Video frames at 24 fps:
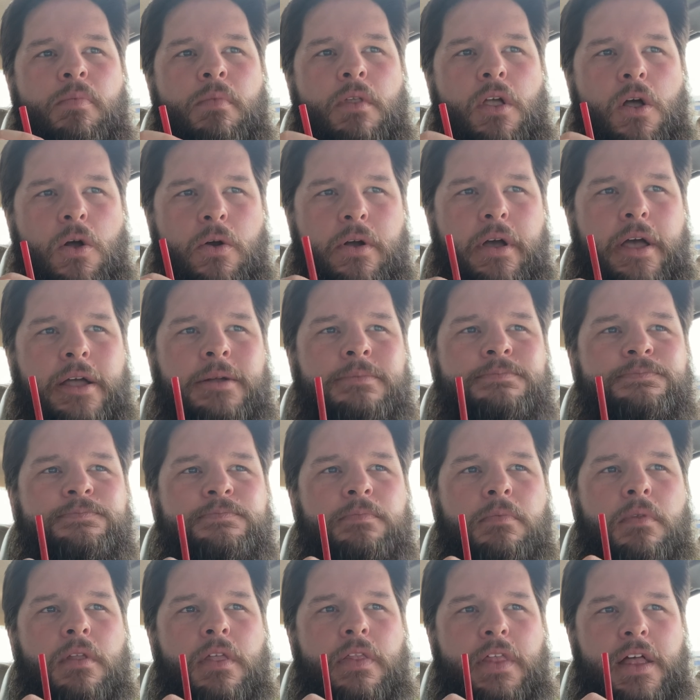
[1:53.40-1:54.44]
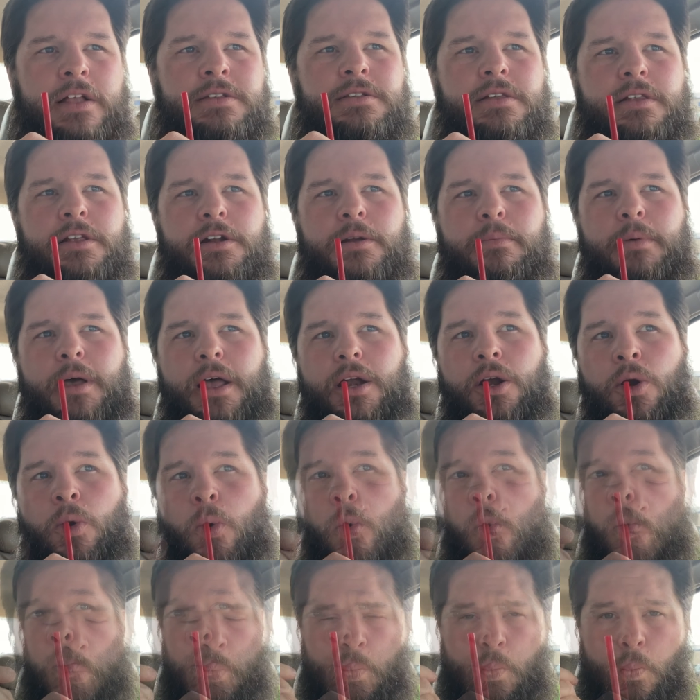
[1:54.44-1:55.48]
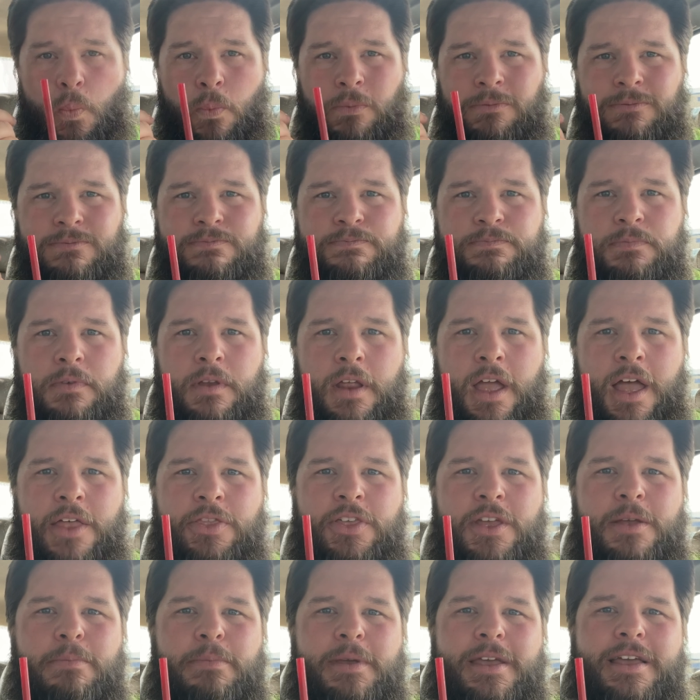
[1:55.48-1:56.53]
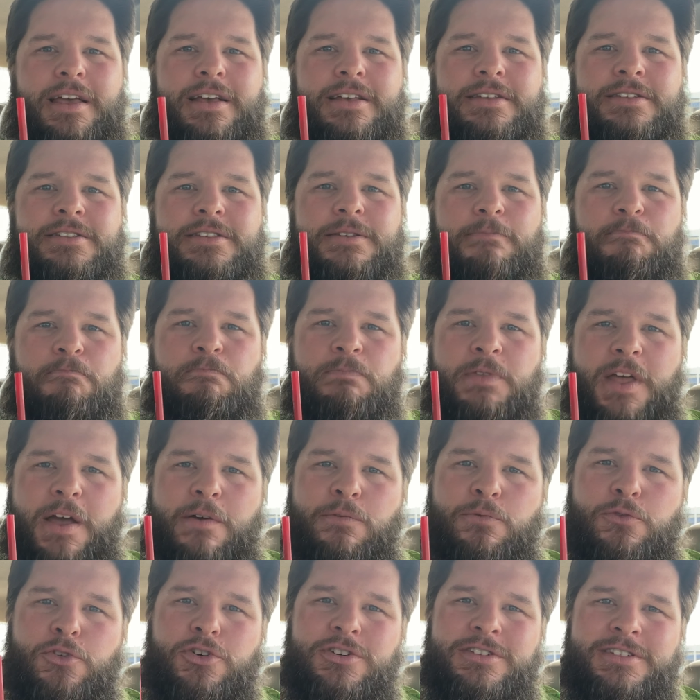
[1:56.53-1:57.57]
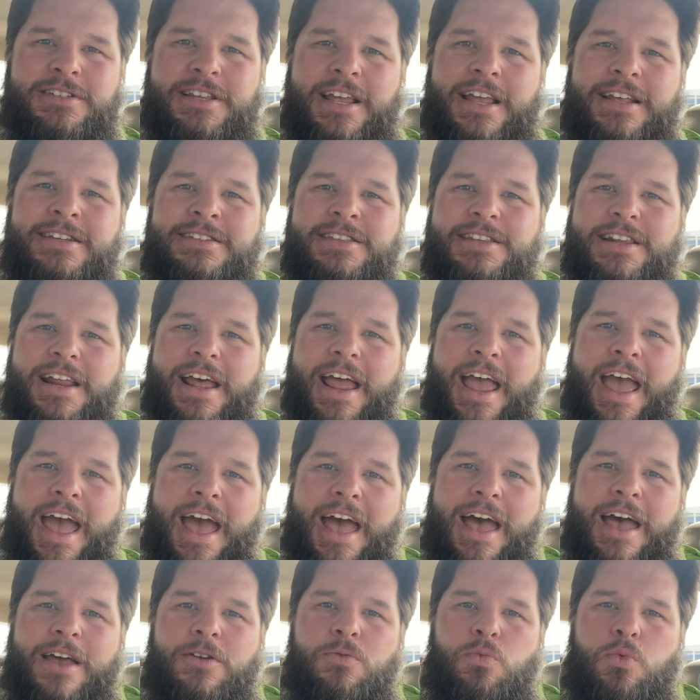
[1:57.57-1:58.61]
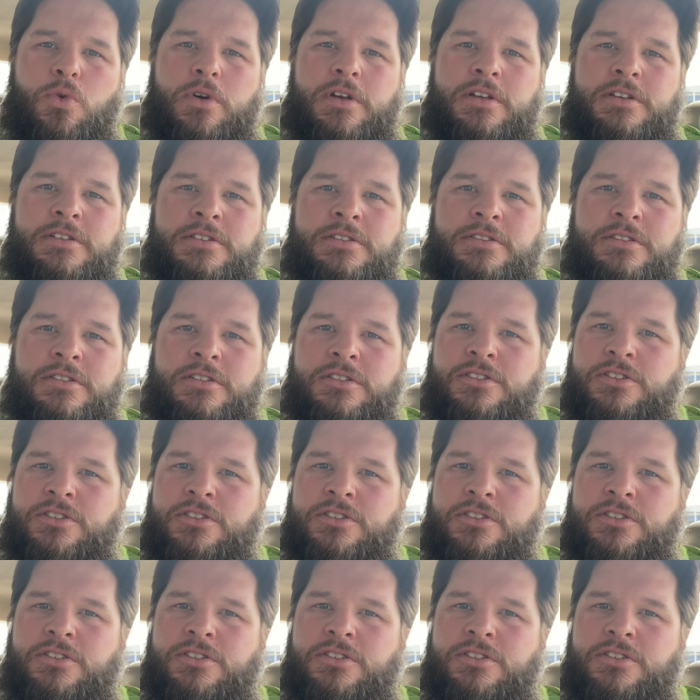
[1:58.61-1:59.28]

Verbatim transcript: Okay, that's a little better. I think because that first taste that I had was